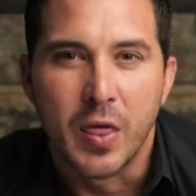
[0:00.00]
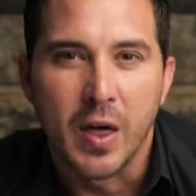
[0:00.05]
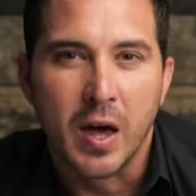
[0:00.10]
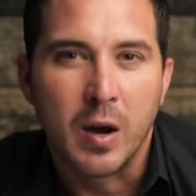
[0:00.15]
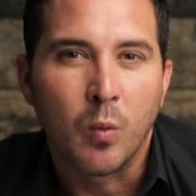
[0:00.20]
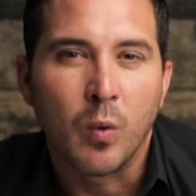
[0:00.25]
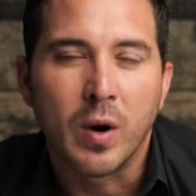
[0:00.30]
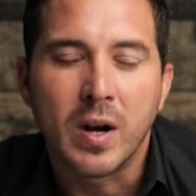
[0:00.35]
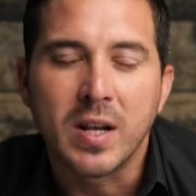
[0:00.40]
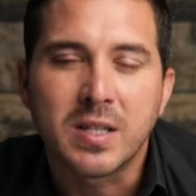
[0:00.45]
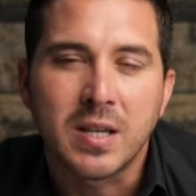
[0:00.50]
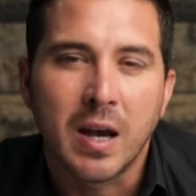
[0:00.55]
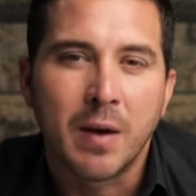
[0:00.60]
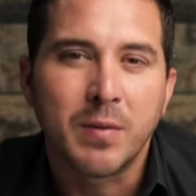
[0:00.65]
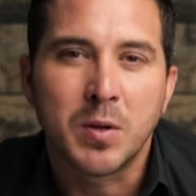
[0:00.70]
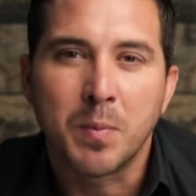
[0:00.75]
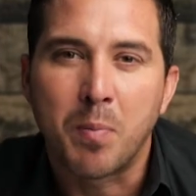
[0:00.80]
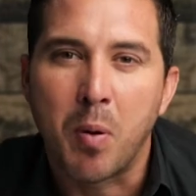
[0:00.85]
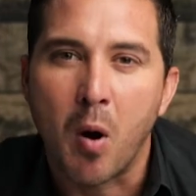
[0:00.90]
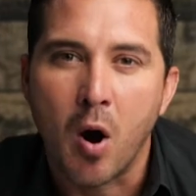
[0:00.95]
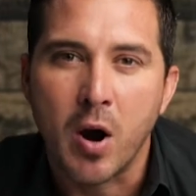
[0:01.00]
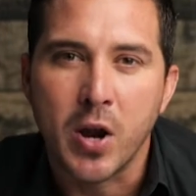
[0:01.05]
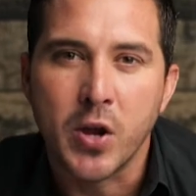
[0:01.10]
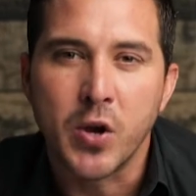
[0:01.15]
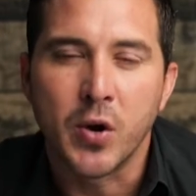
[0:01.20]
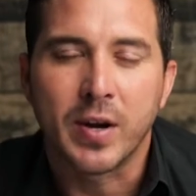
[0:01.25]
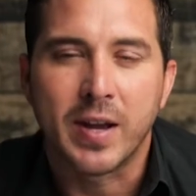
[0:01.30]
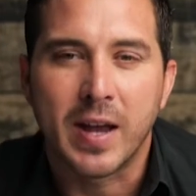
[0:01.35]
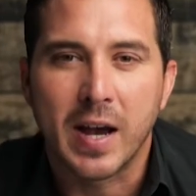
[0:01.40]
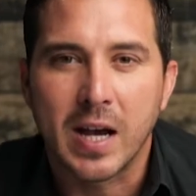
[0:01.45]
Then when it's time to party,
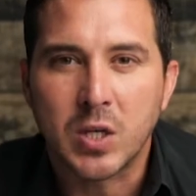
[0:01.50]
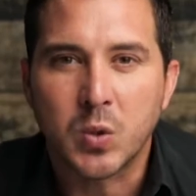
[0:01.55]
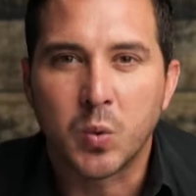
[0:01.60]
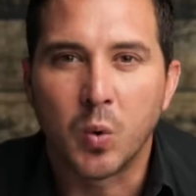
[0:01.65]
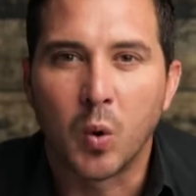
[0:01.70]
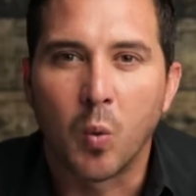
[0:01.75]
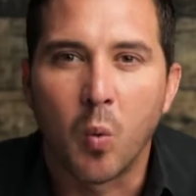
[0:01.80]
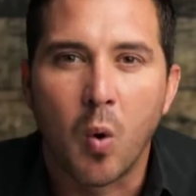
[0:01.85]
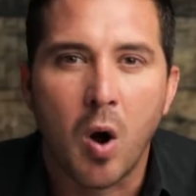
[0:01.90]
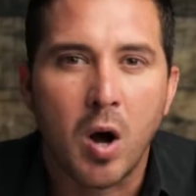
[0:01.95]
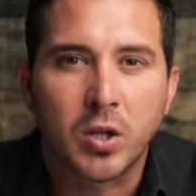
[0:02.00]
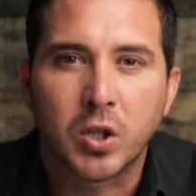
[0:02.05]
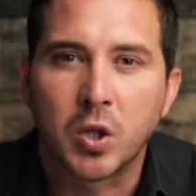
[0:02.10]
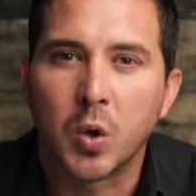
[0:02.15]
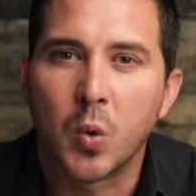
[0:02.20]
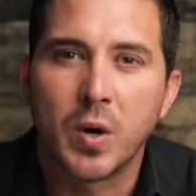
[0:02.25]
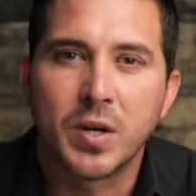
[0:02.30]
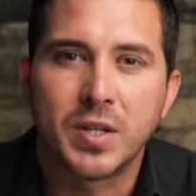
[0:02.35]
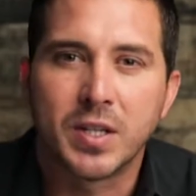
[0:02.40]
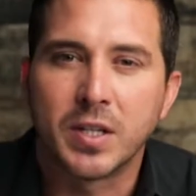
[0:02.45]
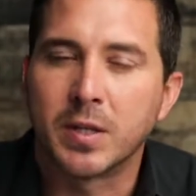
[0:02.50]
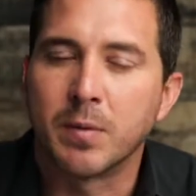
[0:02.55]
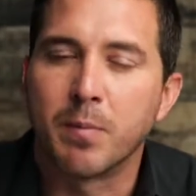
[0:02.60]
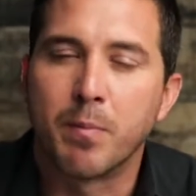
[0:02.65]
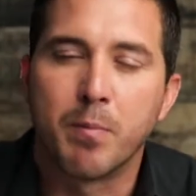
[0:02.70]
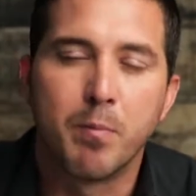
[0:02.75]
your guests will walk towards this